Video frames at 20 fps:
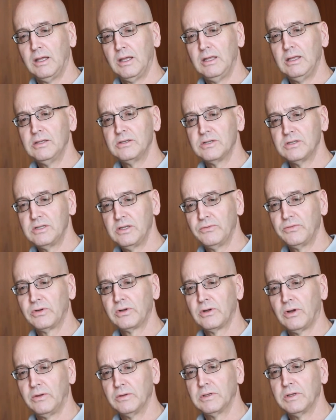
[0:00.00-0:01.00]
a
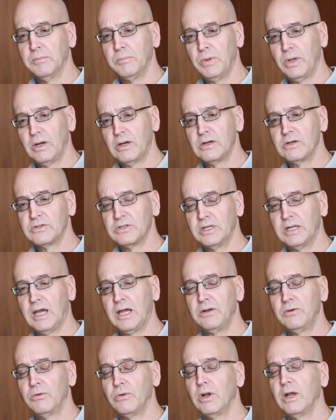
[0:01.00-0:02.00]
difficult comparison.
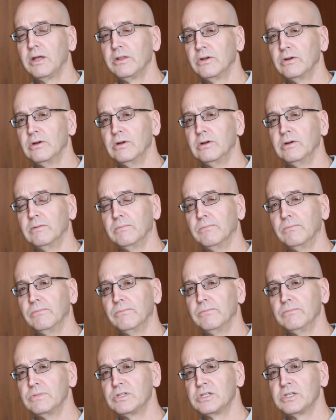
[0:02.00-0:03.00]
I'd rather
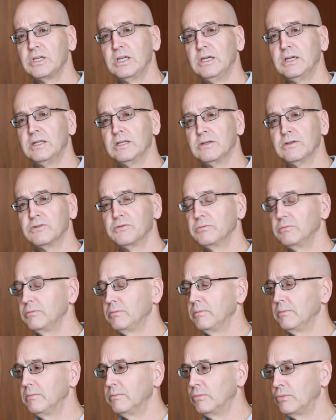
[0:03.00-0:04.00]
see it as
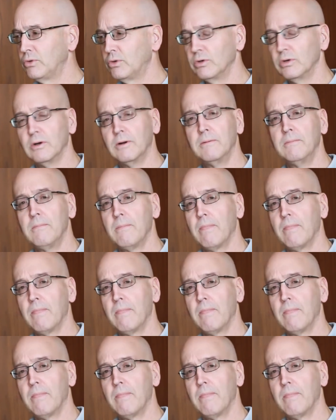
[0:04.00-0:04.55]
more